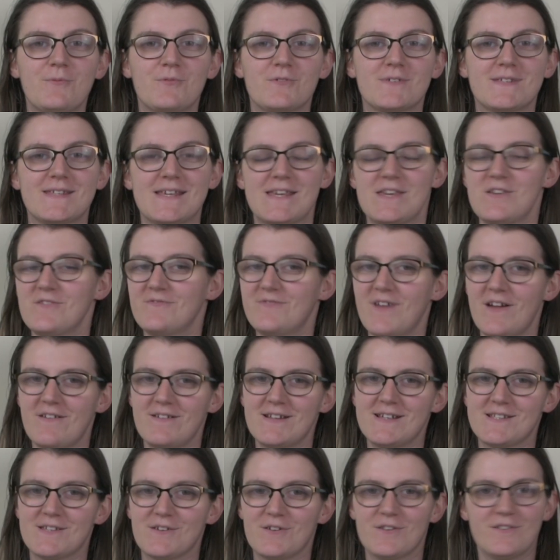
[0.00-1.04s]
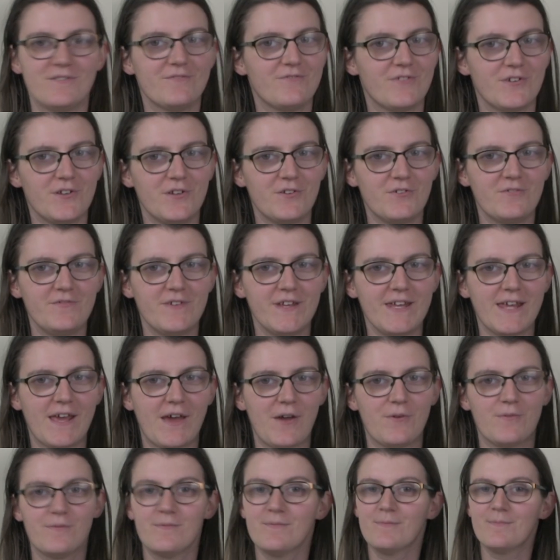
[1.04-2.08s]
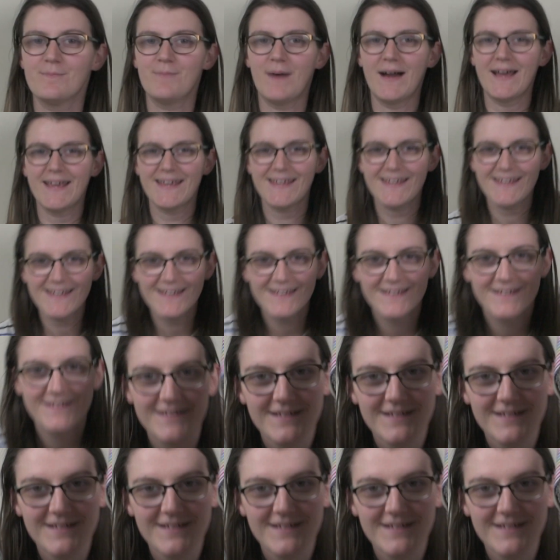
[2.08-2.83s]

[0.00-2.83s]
will see you very soon for a new video. Bye!